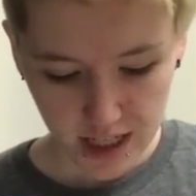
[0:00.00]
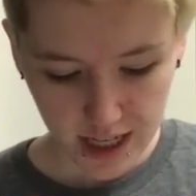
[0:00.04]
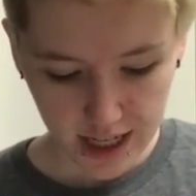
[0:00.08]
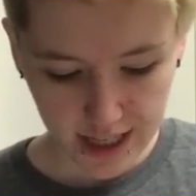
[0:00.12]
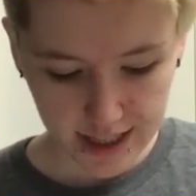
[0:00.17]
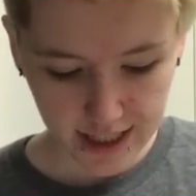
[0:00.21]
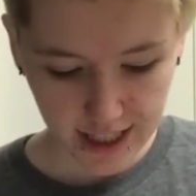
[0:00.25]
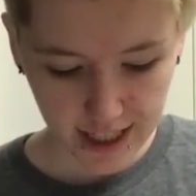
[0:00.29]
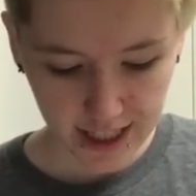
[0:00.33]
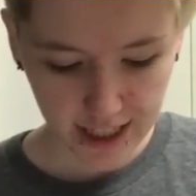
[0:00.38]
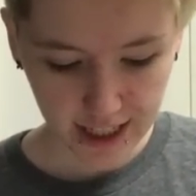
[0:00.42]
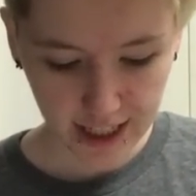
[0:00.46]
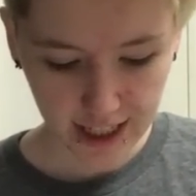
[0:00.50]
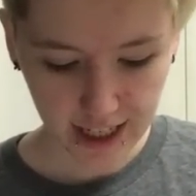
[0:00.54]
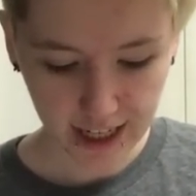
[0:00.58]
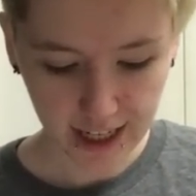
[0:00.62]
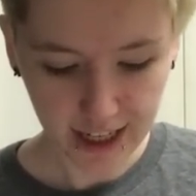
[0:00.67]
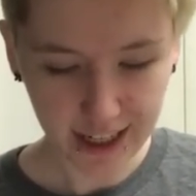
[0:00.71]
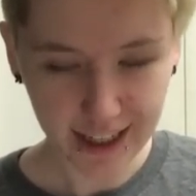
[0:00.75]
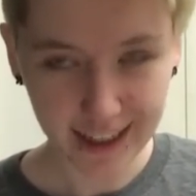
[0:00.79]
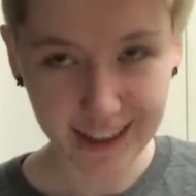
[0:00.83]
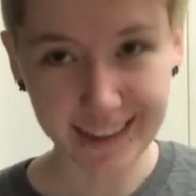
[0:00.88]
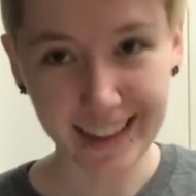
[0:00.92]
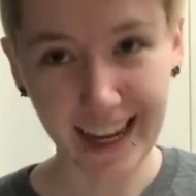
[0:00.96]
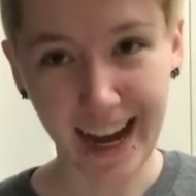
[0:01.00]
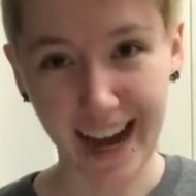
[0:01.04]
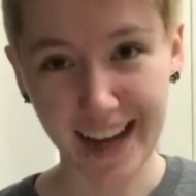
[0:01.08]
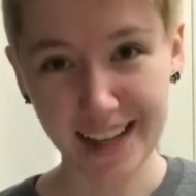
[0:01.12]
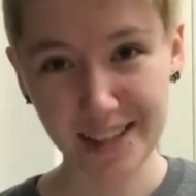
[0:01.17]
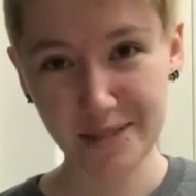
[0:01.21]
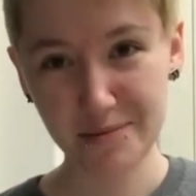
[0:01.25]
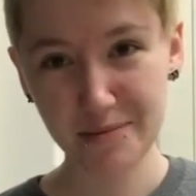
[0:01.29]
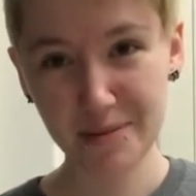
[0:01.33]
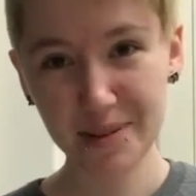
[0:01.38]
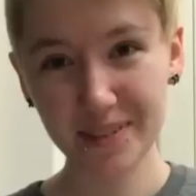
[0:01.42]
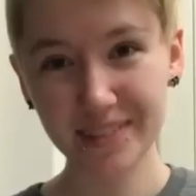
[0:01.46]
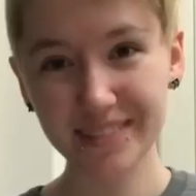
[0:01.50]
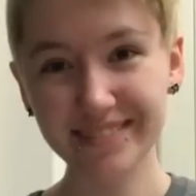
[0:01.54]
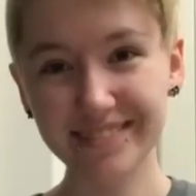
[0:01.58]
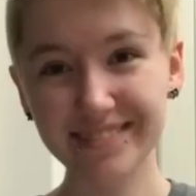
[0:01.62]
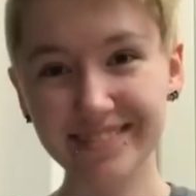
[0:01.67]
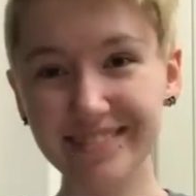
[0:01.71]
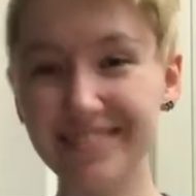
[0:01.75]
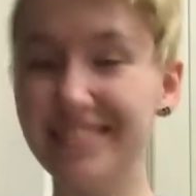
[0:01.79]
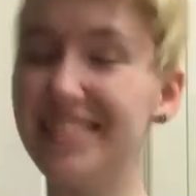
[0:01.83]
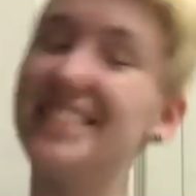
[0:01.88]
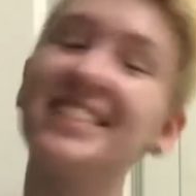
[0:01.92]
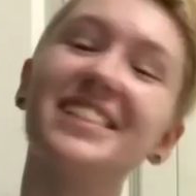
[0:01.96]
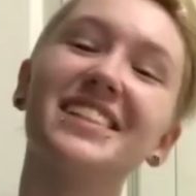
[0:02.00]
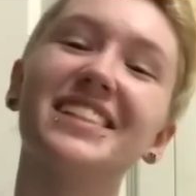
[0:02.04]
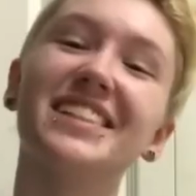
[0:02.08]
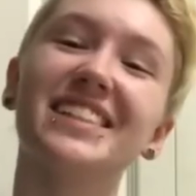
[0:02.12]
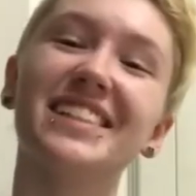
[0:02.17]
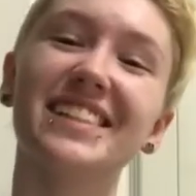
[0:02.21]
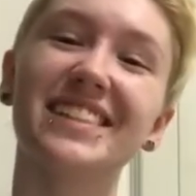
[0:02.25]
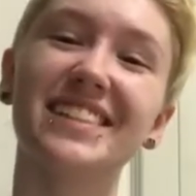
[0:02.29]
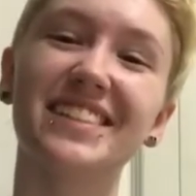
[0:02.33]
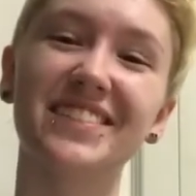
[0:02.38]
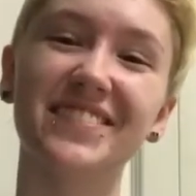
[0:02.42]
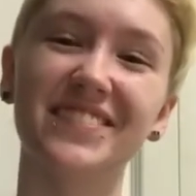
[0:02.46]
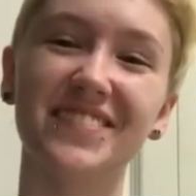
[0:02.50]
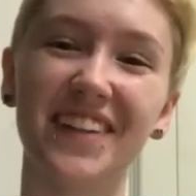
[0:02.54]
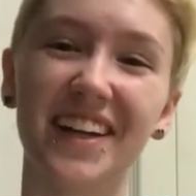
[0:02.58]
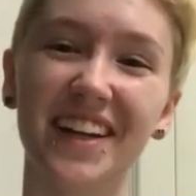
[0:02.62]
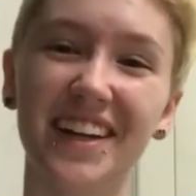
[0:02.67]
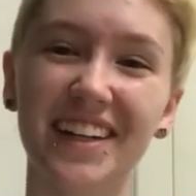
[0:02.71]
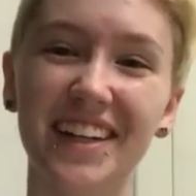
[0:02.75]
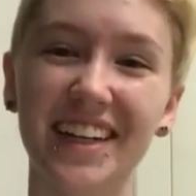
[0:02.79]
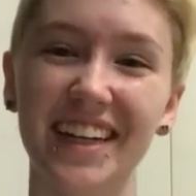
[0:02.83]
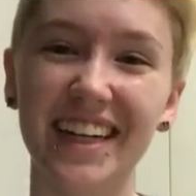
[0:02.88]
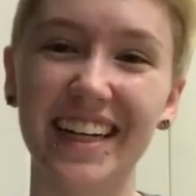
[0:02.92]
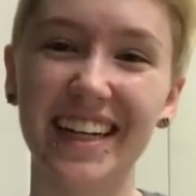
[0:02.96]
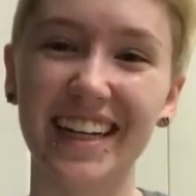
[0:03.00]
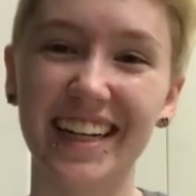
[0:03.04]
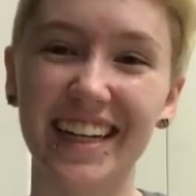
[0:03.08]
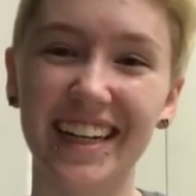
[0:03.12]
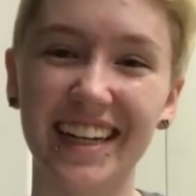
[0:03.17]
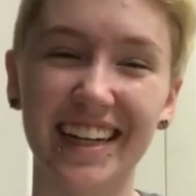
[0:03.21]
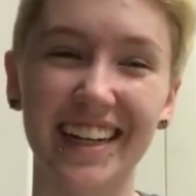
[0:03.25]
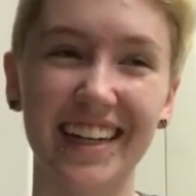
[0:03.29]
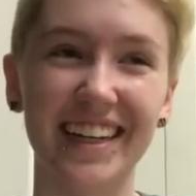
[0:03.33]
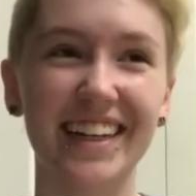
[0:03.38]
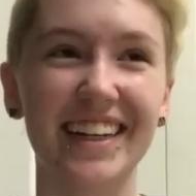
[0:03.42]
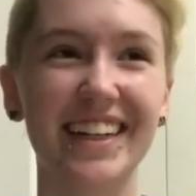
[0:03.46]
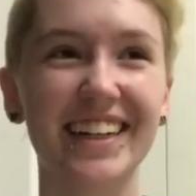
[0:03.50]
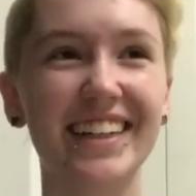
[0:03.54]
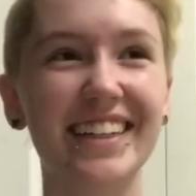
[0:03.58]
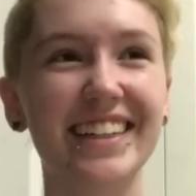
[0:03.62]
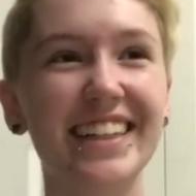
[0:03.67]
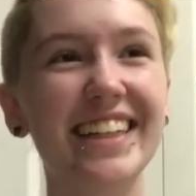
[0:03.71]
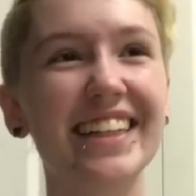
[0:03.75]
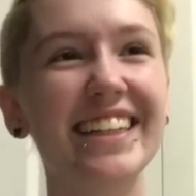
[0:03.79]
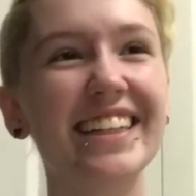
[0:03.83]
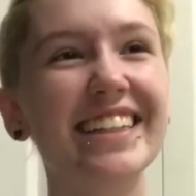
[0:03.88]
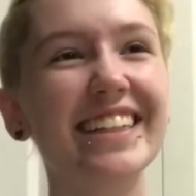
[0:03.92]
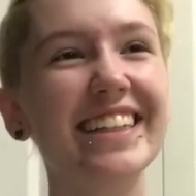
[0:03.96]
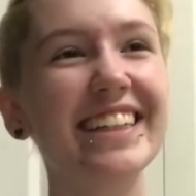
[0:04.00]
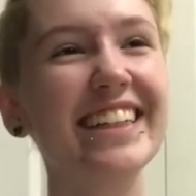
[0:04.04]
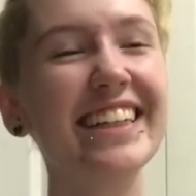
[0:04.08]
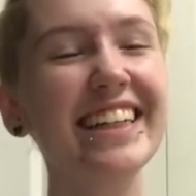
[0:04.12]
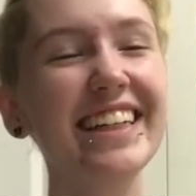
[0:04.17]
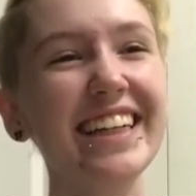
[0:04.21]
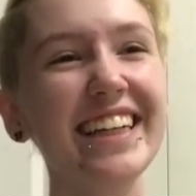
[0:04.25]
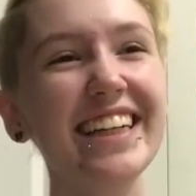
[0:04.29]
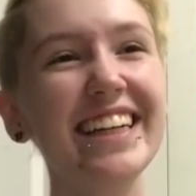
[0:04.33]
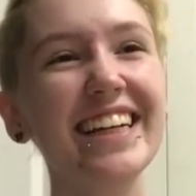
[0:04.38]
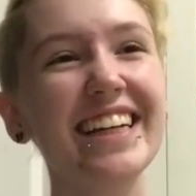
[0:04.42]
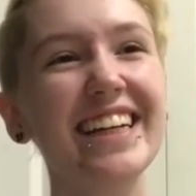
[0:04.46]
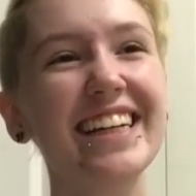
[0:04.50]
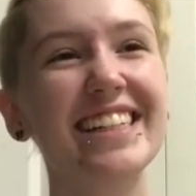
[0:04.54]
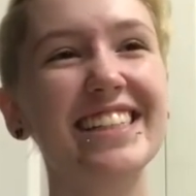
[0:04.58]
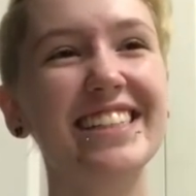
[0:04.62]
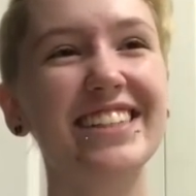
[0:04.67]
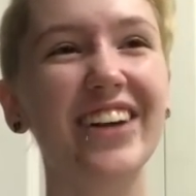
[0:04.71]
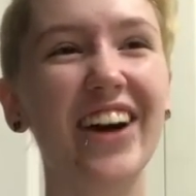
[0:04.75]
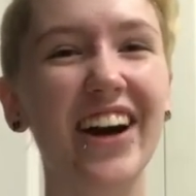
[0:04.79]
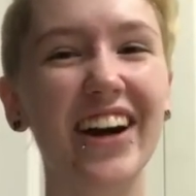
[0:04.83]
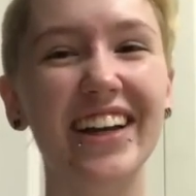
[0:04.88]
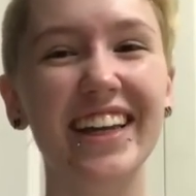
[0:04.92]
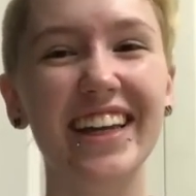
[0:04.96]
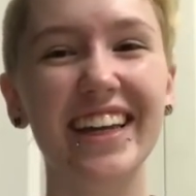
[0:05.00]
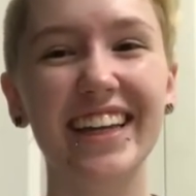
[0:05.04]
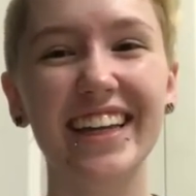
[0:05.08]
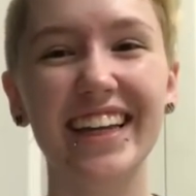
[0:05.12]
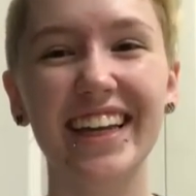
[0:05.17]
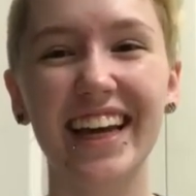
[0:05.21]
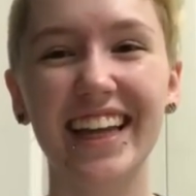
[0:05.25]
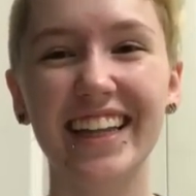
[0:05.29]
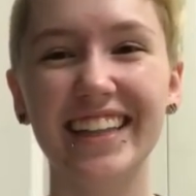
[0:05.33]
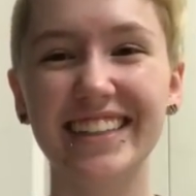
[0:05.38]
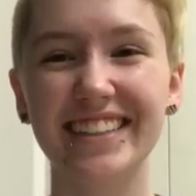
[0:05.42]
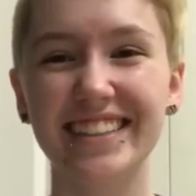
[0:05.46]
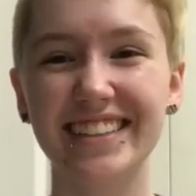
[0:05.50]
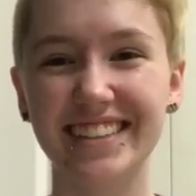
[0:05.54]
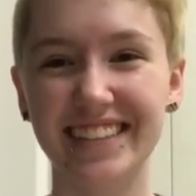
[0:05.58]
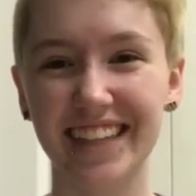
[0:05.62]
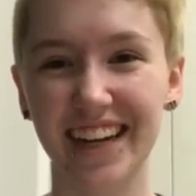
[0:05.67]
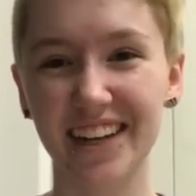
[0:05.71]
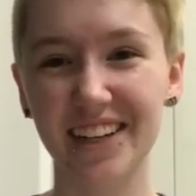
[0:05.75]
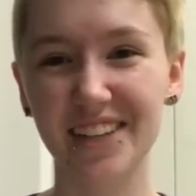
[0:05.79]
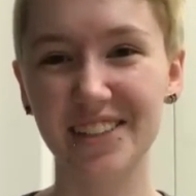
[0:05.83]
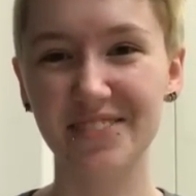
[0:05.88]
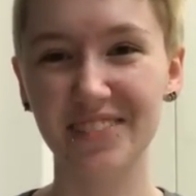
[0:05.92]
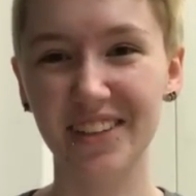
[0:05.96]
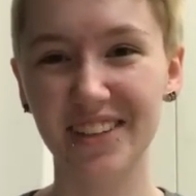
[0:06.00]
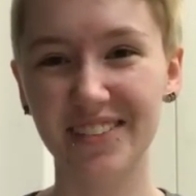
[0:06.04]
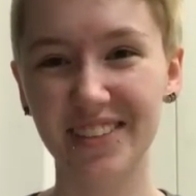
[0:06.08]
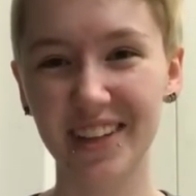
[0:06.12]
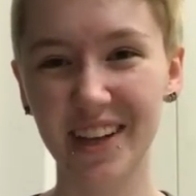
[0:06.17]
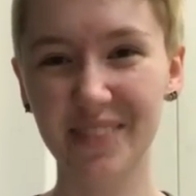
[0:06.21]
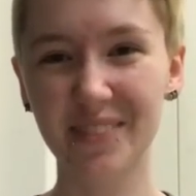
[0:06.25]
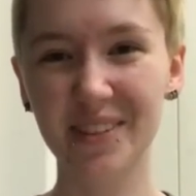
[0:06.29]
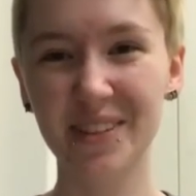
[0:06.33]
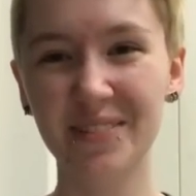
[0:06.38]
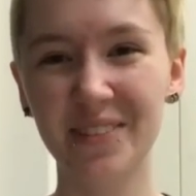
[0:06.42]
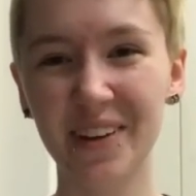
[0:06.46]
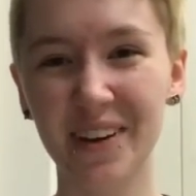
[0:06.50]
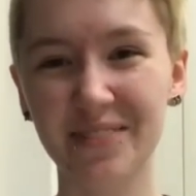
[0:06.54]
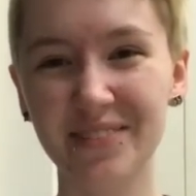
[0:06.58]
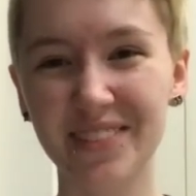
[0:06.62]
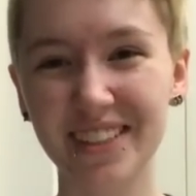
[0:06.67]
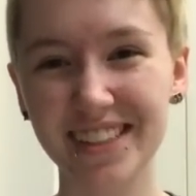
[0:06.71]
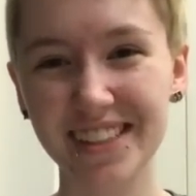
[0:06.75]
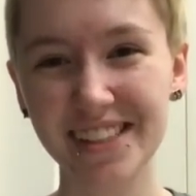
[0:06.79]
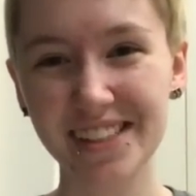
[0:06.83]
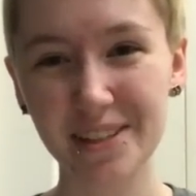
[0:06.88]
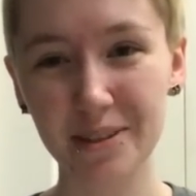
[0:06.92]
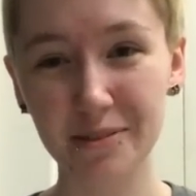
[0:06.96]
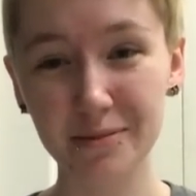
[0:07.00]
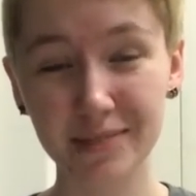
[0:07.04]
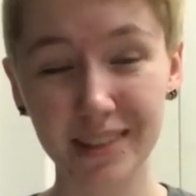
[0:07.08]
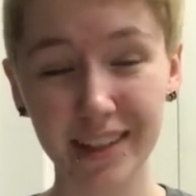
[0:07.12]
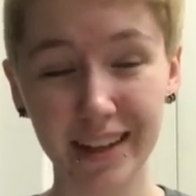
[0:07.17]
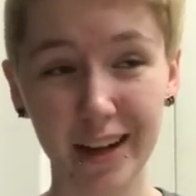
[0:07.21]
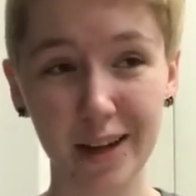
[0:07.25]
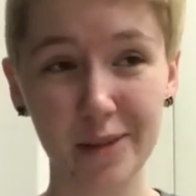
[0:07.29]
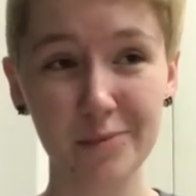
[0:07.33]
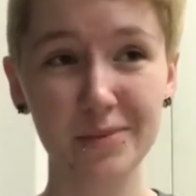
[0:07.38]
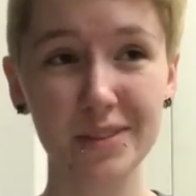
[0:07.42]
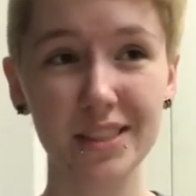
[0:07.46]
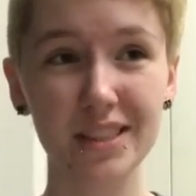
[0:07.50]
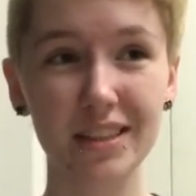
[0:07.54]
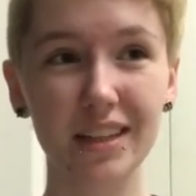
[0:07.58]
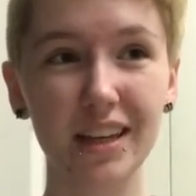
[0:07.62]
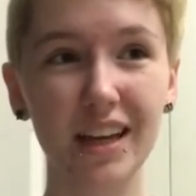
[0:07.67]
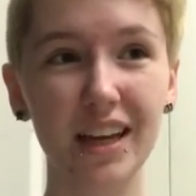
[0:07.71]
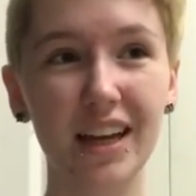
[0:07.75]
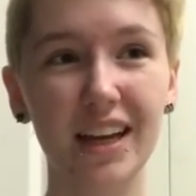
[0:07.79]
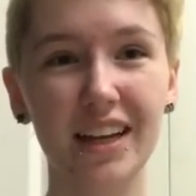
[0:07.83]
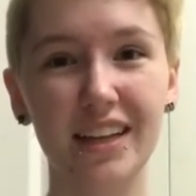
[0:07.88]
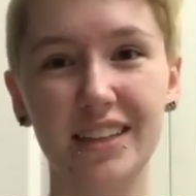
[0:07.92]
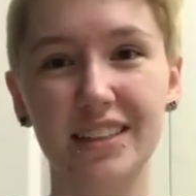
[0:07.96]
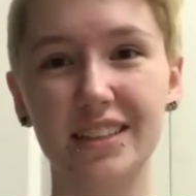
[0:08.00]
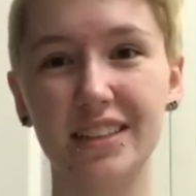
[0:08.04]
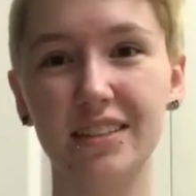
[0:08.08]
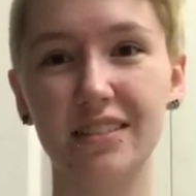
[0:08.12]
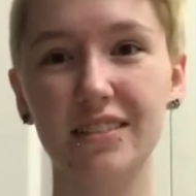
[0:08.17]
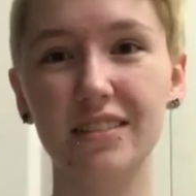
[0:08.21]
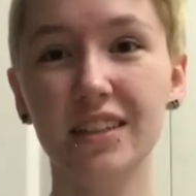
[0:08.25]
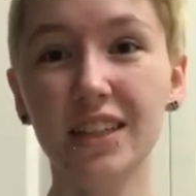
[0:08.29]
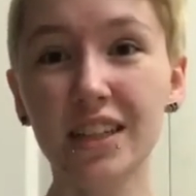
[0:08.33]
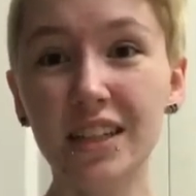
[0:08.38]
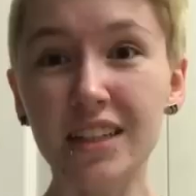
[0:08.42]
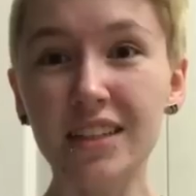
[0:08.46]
And then I gasp, which is very, shocking and scares my family members sometimes. Because I go,